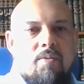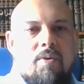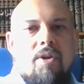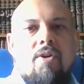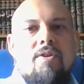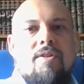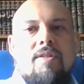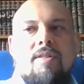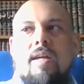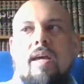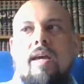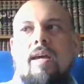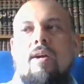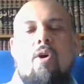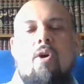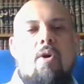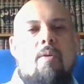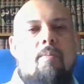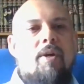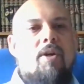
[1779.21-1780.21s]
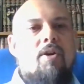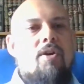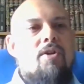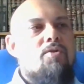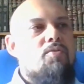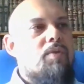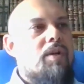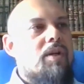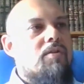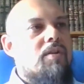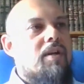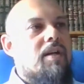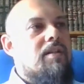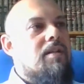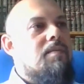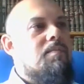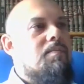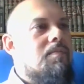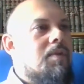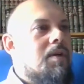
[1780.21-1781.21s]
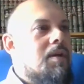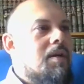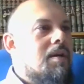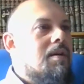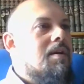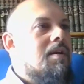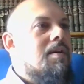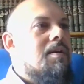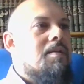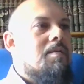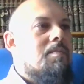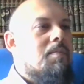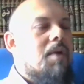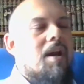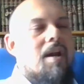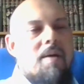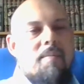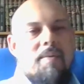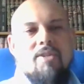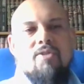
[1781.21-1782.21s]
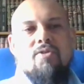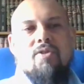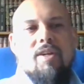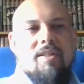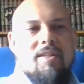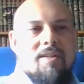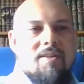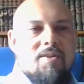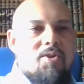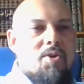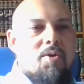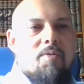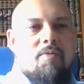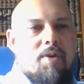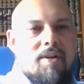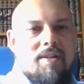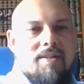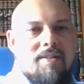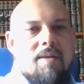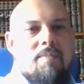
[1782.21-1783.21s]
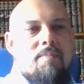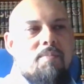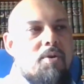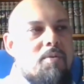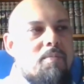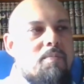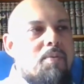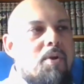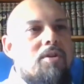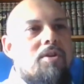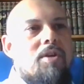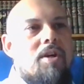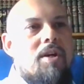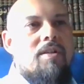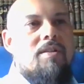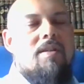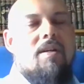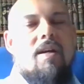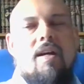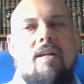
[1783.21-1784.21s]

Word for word: We're not saying, oh, because we're creating Marhaba is creating, you know, for example, product.